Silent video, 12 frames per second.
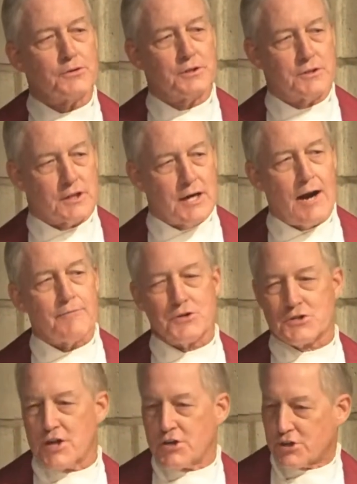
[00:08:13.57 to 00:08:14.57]
that the
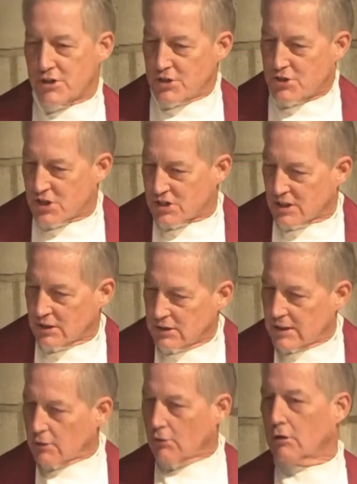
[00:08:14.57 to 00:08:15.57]
conversation is just a
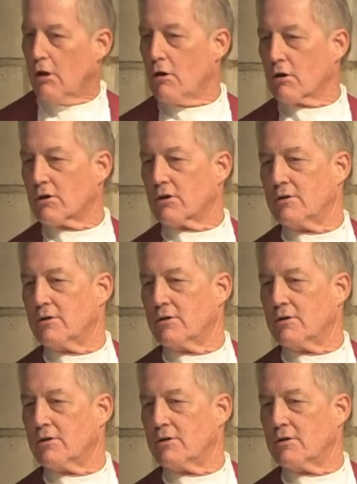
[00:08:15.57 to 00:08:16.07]
little longer.